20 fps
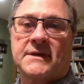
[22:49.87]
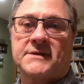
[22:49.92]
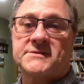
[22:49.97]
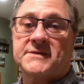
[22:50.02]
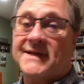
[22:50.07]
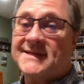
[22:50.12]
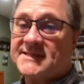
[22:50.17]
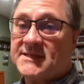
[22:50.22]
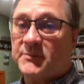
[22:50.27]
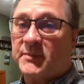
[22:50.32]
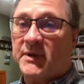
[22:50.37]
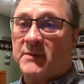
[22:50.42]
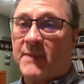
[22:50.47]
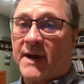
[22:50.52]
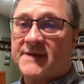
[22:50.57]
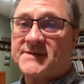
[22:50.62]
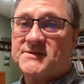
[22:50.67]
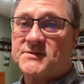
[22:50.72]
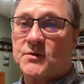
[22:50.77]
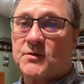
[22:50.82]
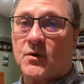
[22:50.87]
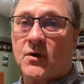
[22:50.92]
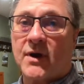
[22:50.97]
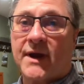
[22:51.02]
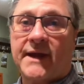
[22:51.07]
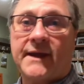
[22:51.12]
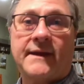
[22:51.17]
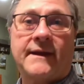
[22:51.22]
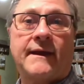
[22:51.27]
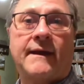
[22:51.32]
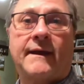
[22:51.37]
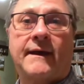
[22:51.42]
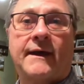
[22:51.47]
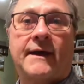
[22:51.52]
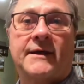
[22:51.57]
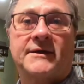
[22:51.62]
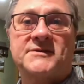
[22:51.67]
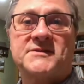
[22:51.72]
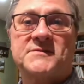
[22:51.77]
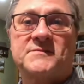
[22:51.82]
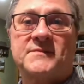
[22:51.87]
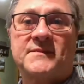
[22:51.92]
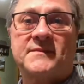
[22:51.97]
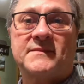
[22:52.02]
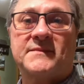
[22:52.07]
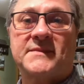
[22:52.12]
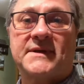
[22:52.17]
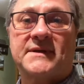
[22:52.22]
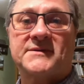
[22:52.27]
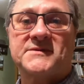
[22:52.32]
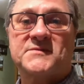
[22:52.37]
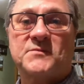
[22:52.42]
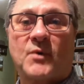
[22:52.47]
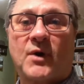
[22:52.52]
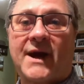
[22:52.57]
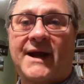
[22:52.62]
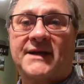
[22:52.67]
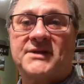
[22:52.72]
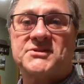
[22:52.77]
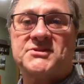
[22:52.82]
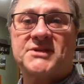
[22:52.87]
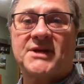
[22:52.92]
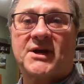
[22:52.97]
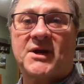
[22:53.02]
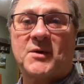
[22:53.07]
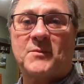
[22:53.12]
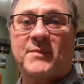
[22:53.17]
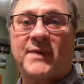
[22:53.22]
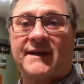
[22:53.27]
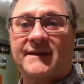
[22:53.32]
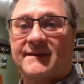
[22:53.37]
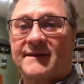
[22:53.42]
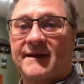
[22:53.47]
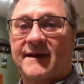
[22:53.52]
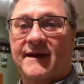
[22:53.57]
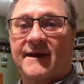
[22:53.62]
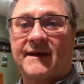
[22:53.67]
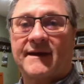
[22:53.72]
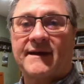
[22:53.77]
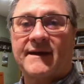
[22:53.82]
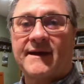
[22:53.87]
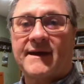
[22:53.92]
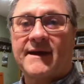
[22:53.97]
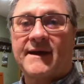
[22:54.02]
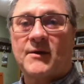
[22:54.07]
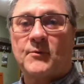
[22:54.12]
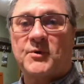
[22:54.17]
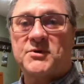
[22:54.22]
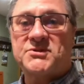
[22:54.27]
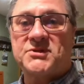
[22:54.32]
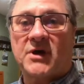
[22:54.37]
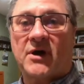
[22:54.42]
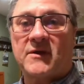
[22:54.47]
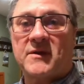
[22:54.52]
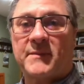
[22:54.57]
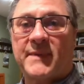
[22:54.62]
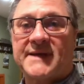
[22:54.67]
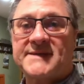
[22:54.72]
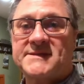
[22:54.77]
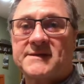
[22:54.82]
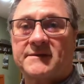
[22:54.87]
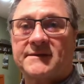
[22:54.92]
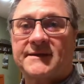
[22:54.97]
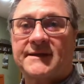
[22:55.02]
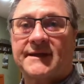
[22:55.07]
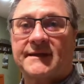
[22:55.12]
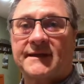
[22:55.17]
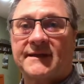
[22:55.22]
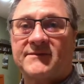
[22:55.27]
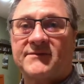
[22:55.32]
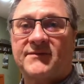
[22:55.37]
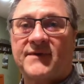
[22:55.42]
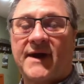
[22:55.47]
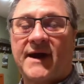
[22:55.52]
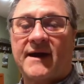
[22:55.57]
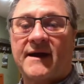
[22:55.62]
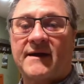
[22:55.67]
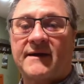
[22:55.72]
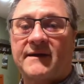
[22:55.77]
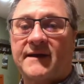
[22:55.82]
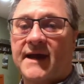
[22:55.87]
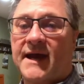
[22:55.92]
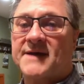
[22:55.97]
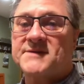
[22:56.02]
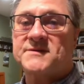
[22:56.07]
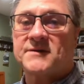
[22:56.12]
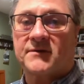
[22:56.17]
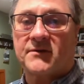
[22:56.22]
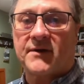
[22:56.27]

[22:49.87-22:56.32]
So that's a little bit of my story. There's more I could share, but wish you all the best on Kindling Fire. You guys are